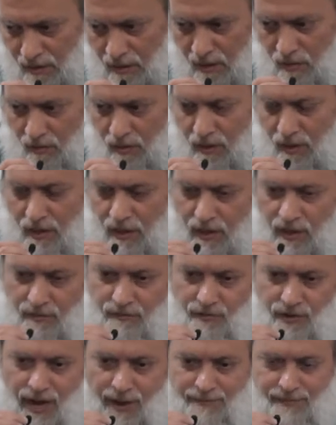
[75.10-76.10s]
I want to kind
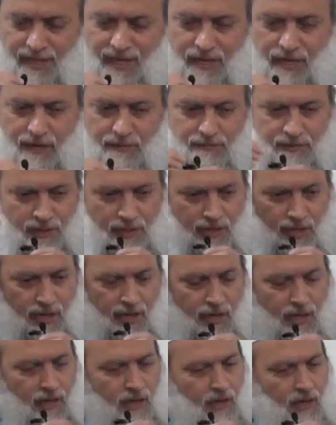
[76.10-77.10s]
of wrap that up
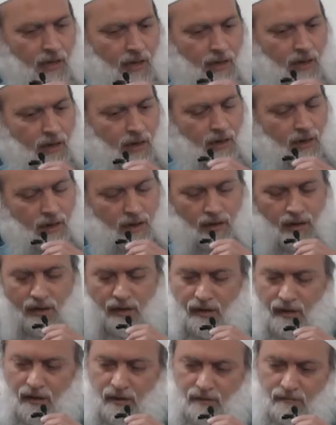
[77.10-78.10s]
today
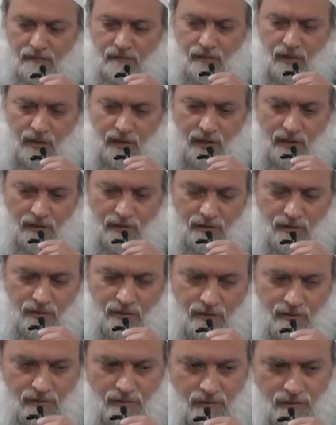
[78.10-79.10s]
and then
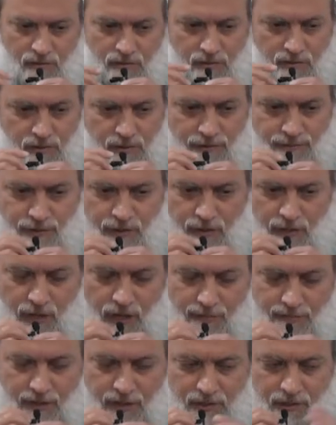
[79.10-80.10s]
different
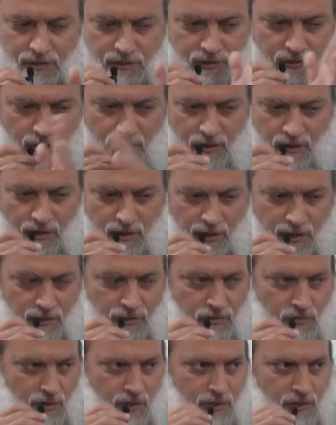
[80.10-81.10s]
topics starting
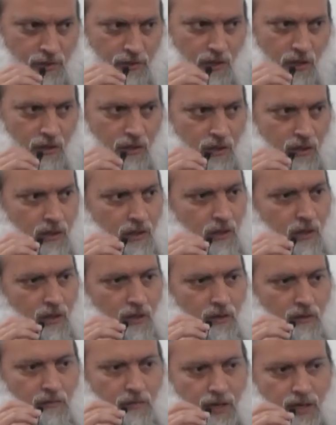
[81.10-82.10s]
next week inshallah.
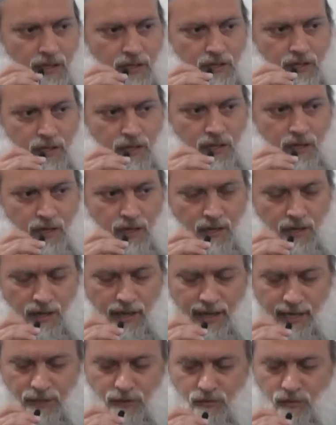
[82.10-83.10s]
But
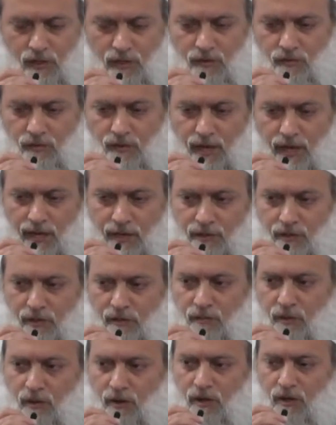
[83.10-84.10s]
last week we got to
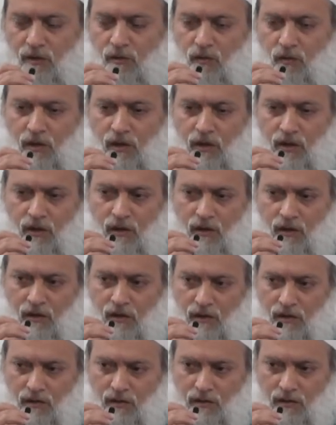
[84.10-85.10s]
the point
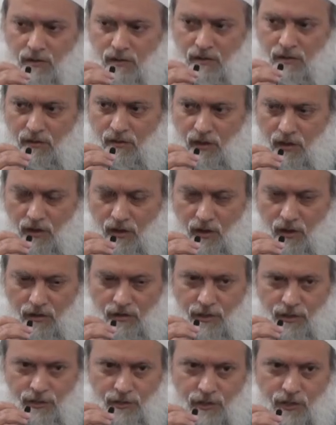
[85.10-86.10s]
where
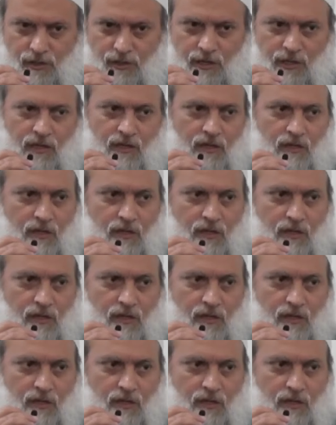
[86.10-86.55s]
along this journey,